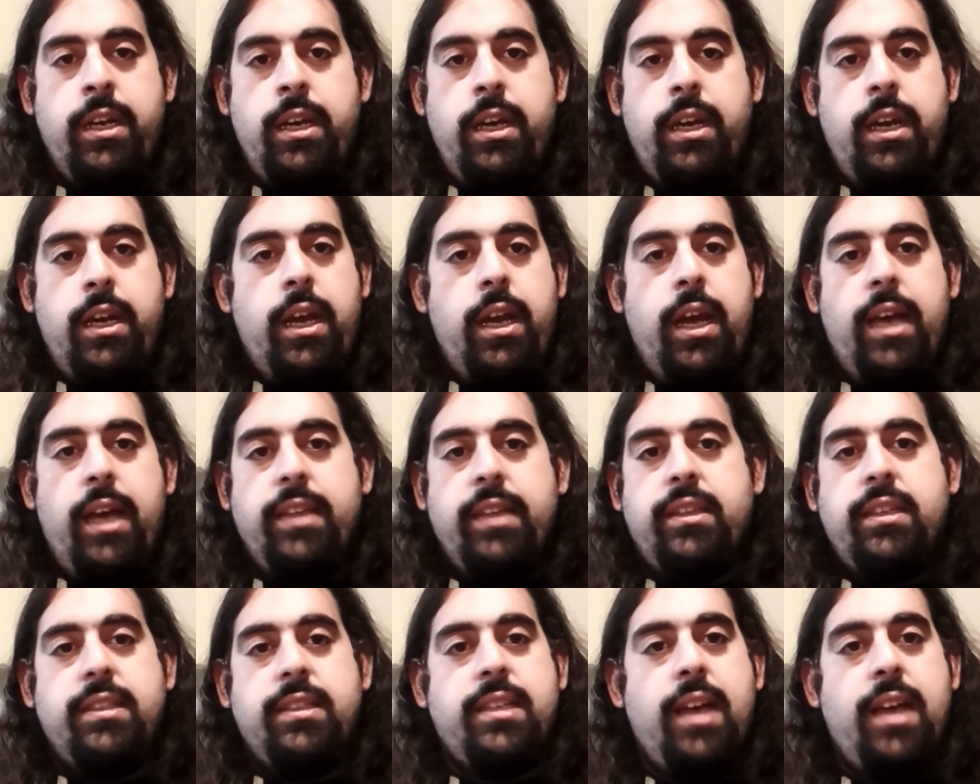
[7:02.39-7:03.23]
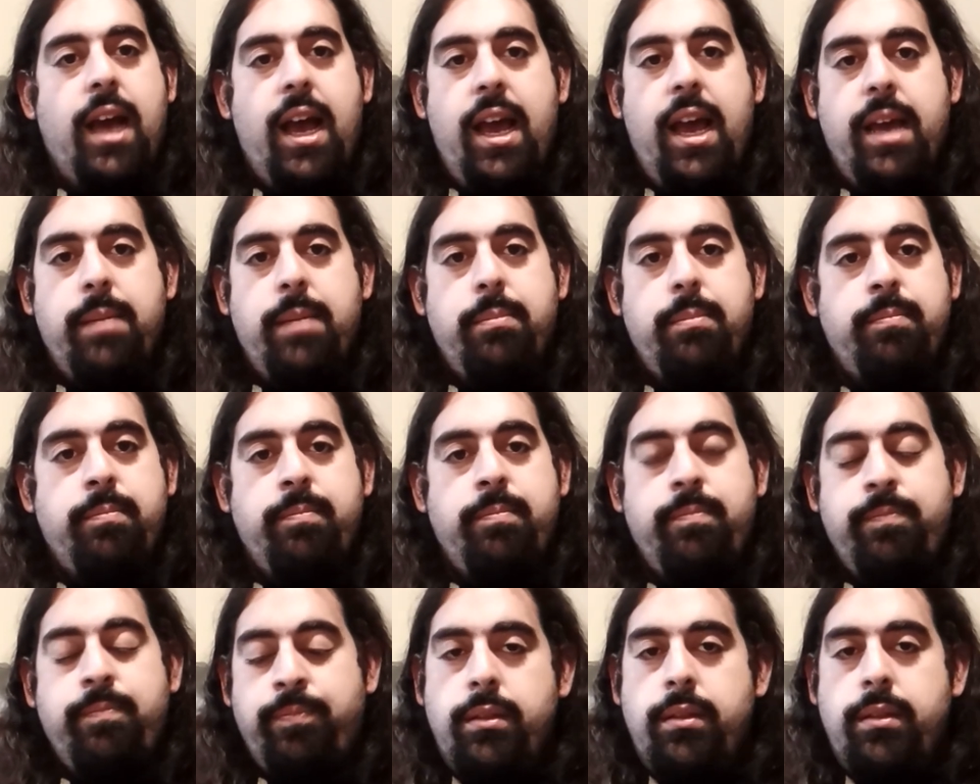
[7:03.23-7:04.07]
at the time.
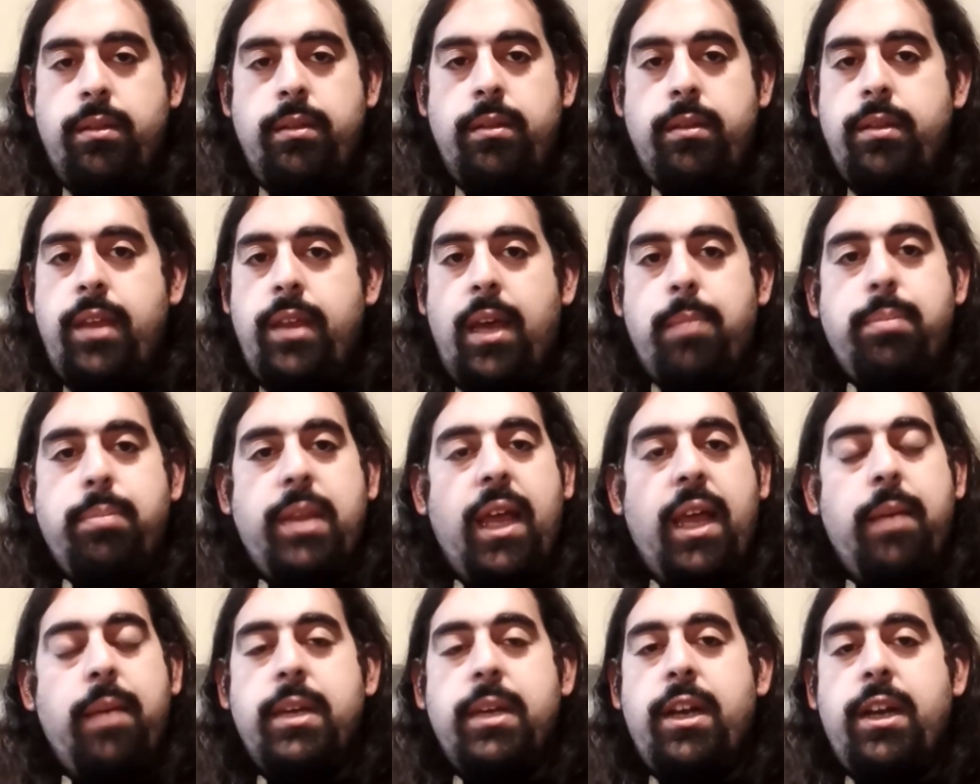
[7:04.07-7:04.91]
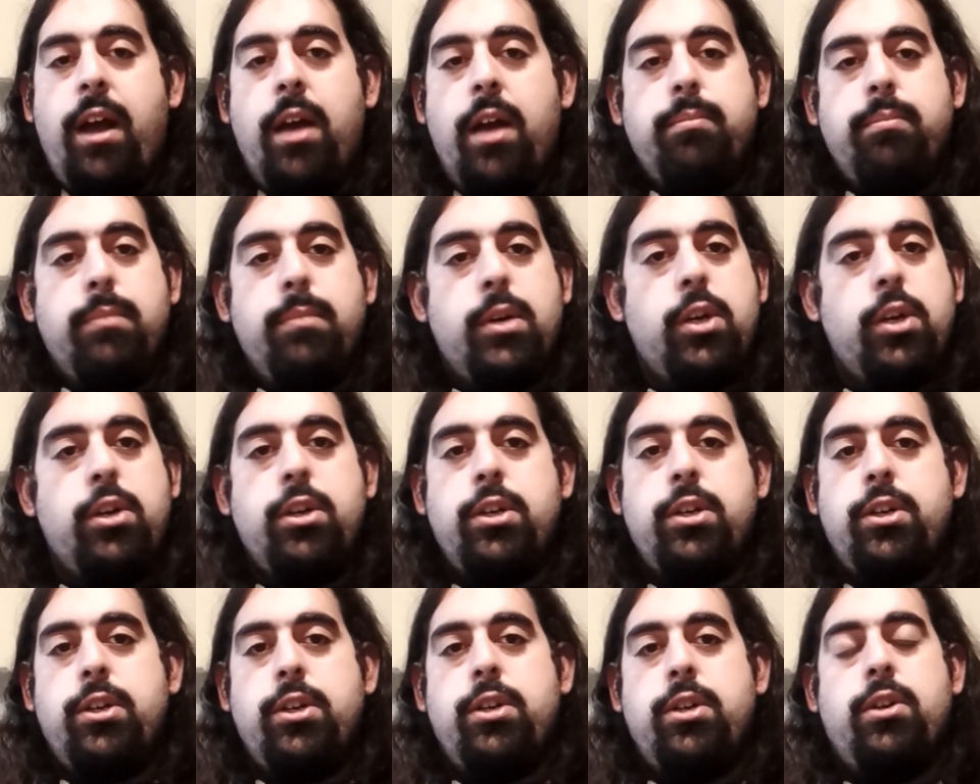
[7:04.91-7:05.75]
They blame it on
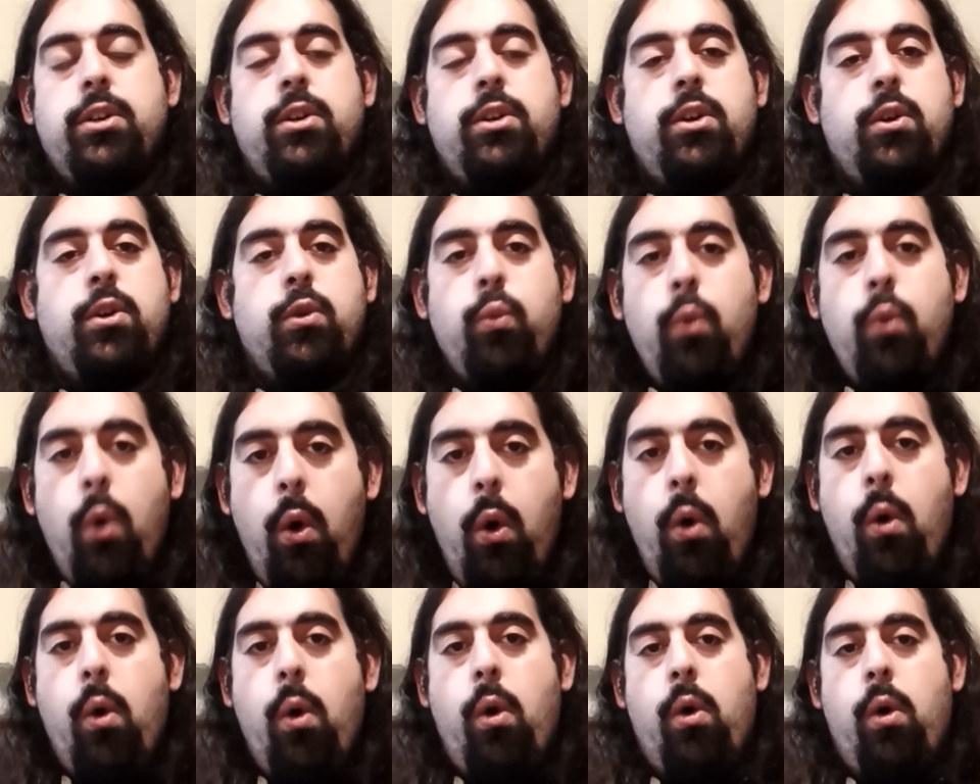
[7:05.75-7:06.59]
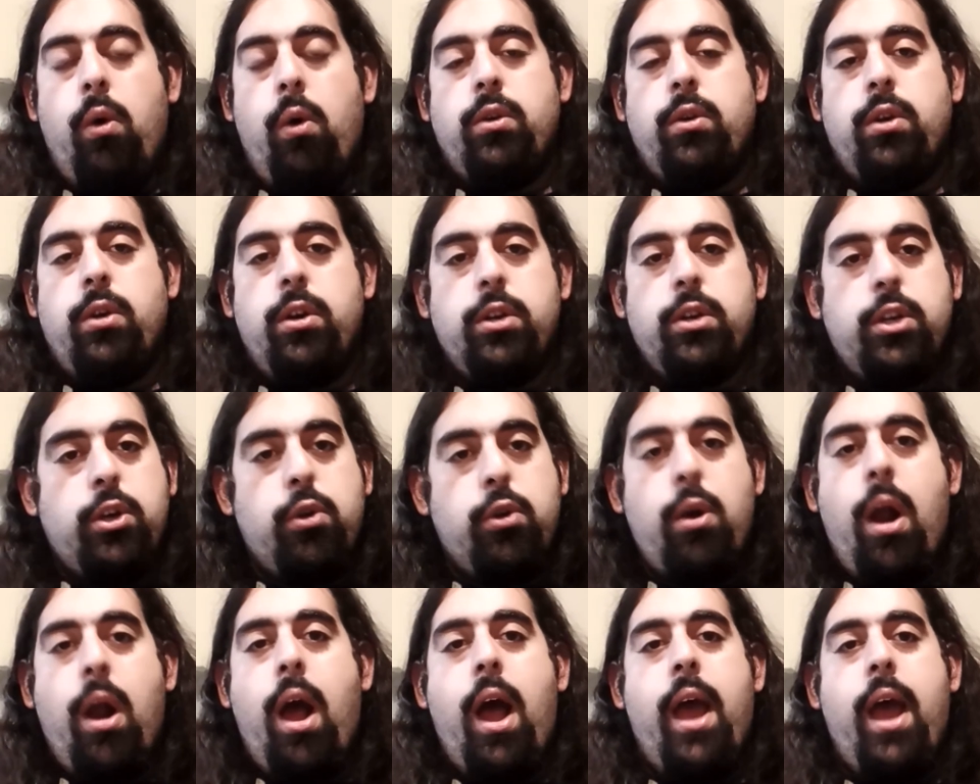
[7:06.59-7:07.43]
murder or war or
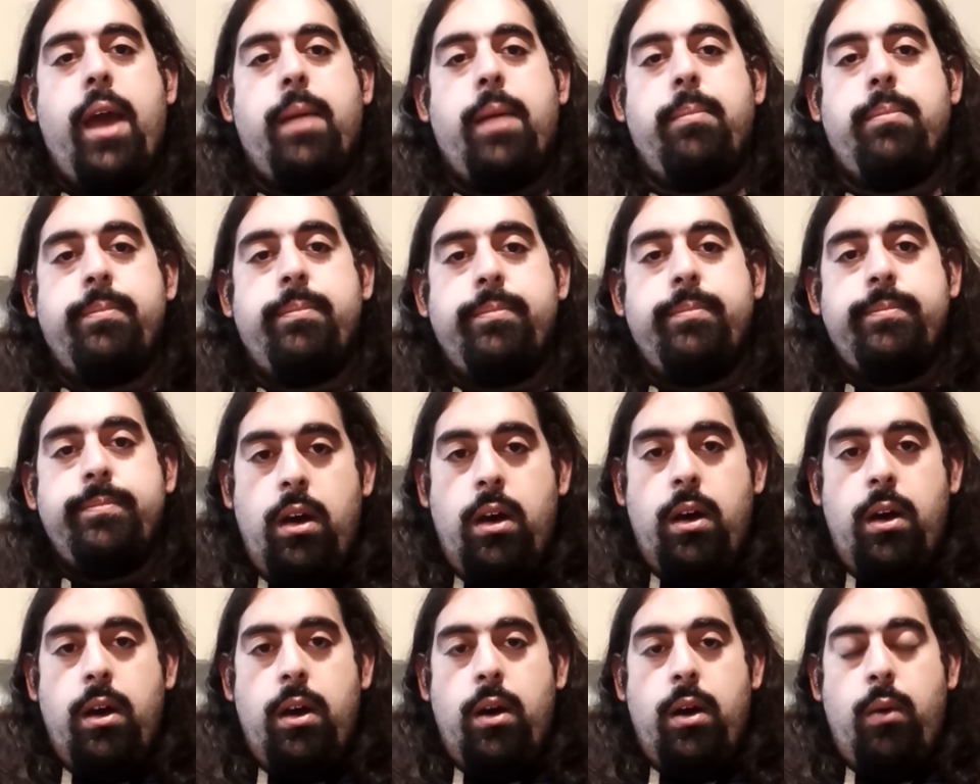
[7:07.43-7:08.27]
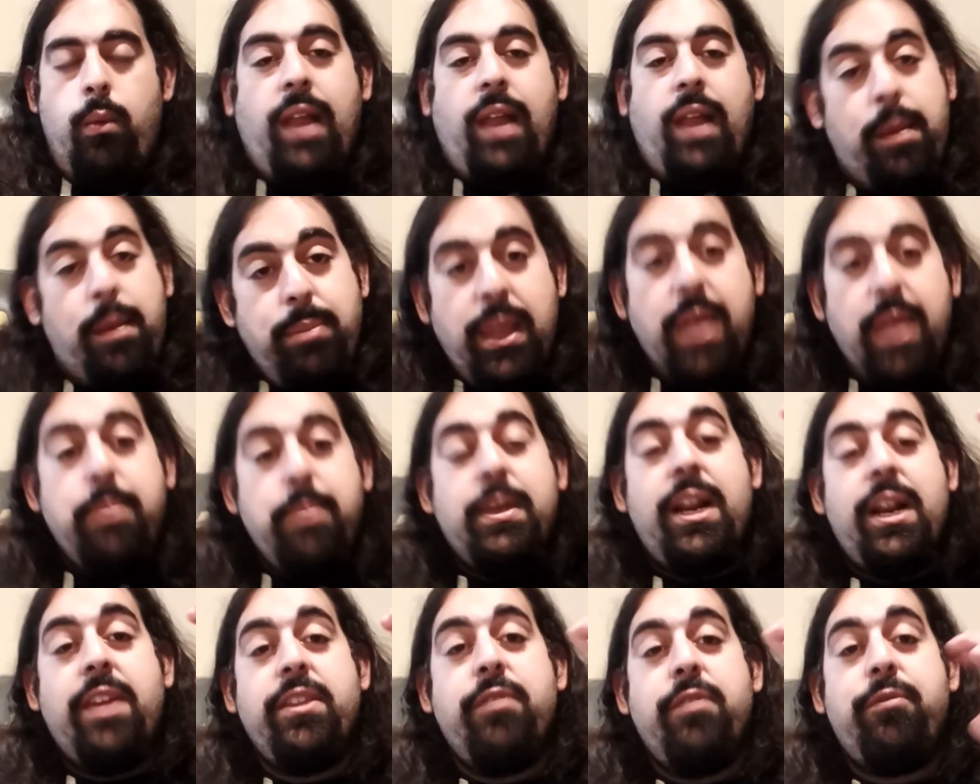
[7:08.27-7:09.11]
crime. Well, I blame it
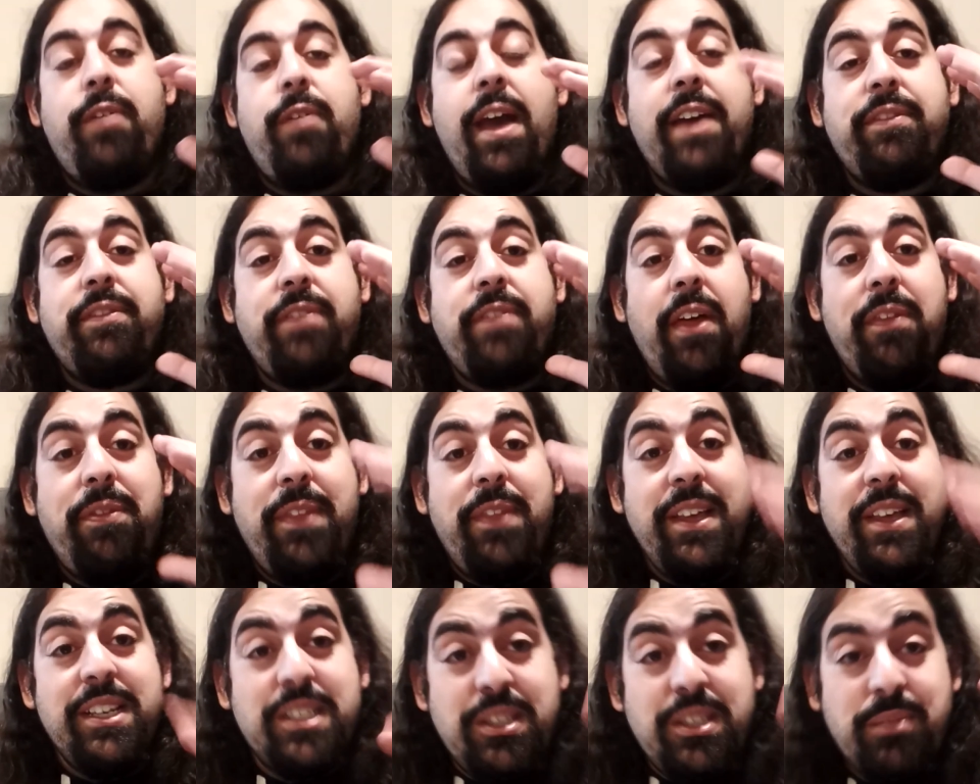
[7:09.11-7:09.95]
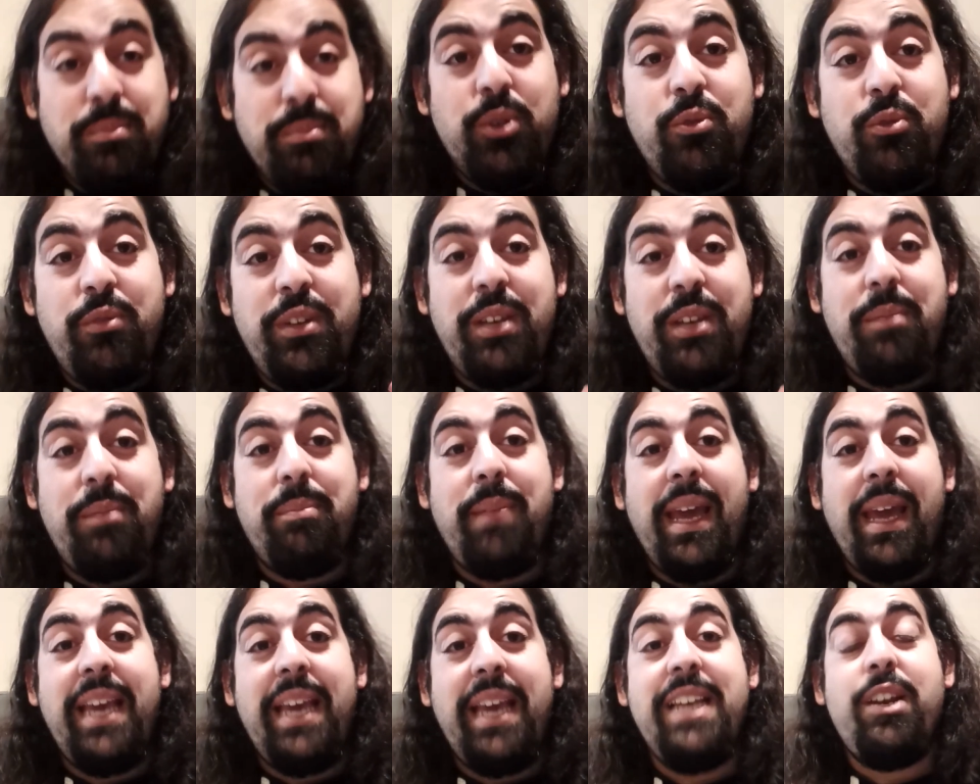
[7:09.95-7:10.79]
on the fact that this movie
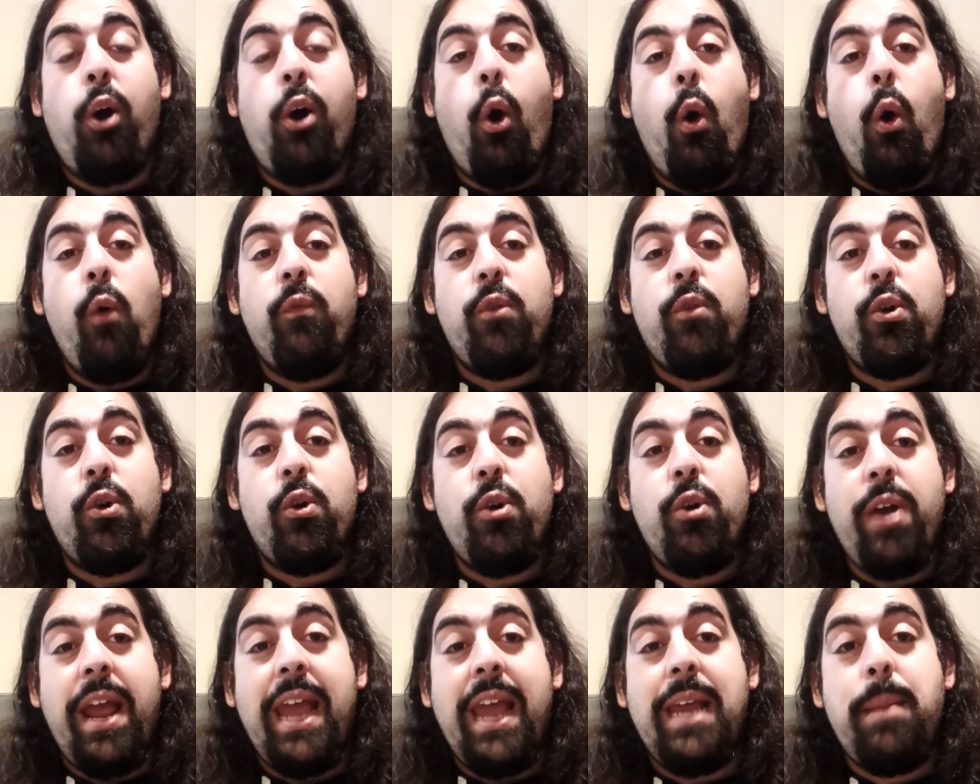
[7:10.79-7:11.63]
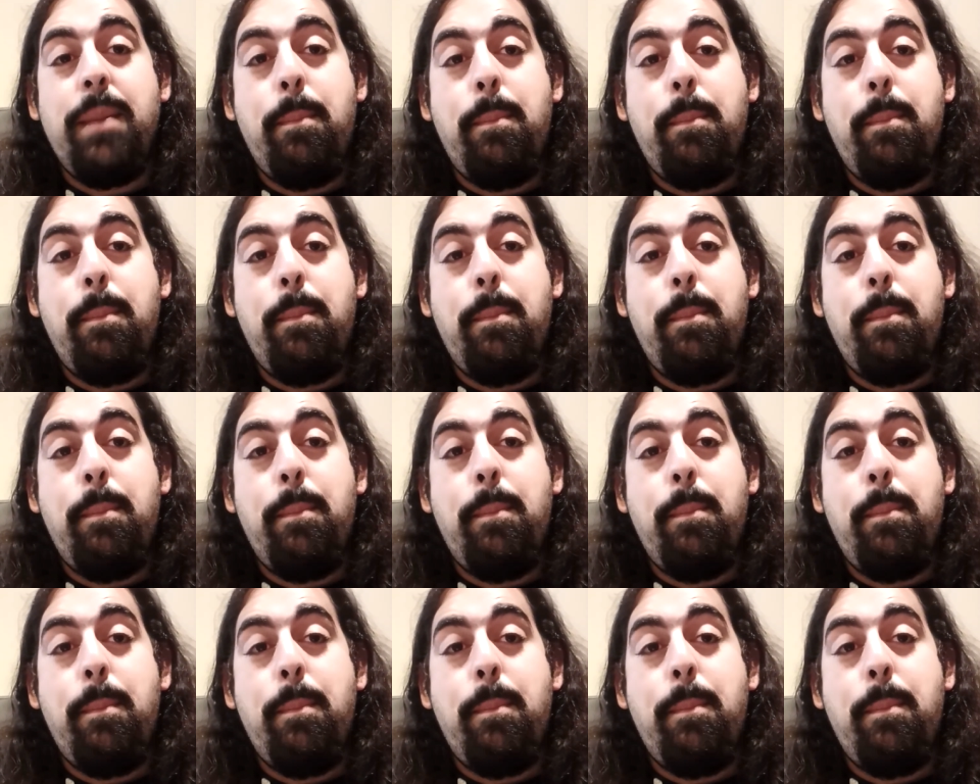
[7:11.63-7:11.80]
made over $1